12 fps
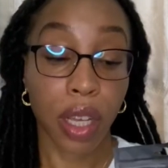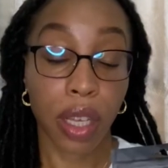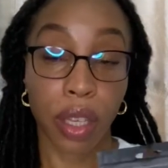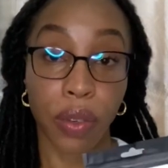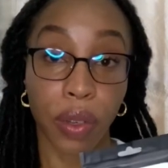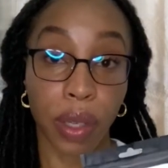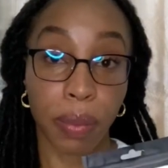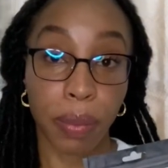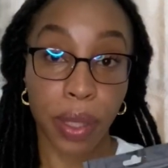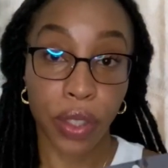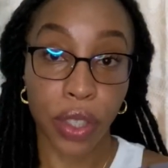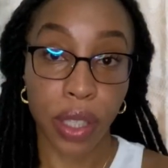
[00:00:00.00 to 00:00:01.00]
you can
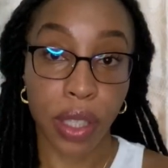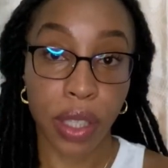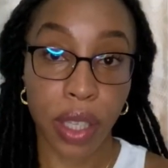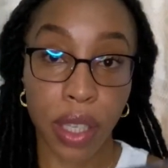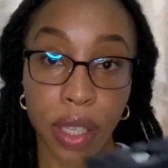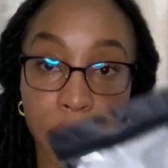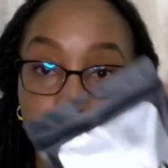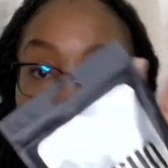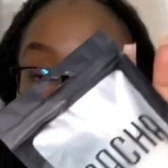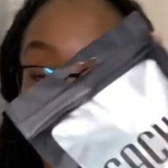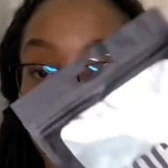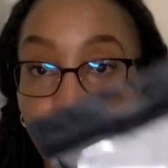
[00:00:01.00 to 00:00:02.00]
purchase these
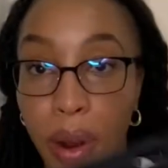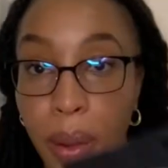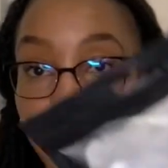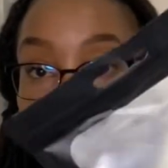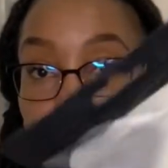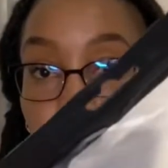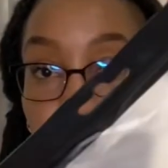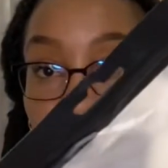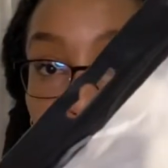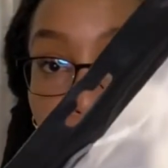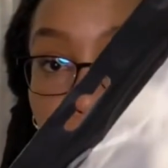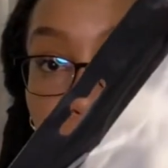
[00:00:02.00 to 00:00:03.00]
from
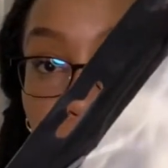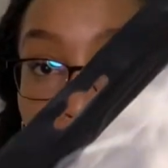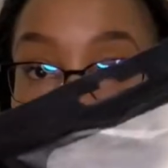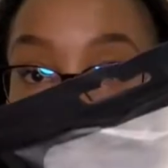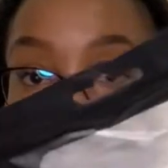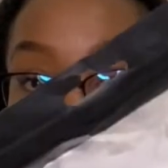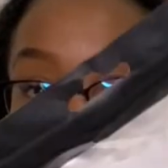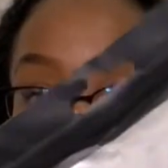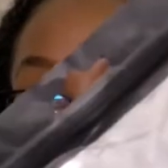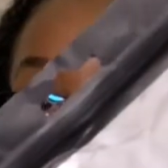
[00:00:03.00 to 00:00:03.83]
Pennywise